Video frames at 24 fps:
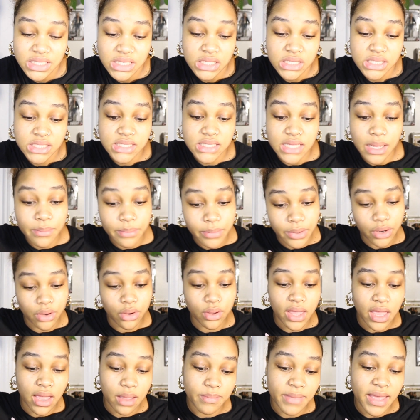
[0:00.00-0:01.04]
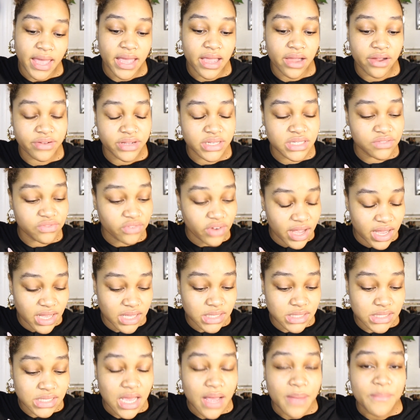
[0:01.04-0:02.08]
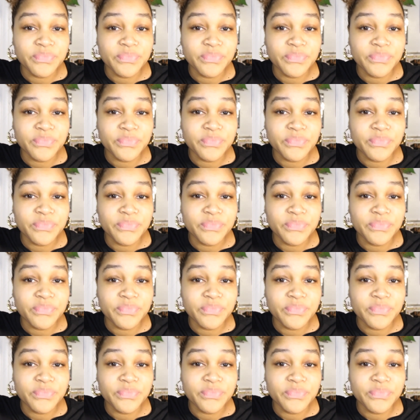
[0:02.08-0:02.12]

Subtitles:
December, okay, my Aries friends?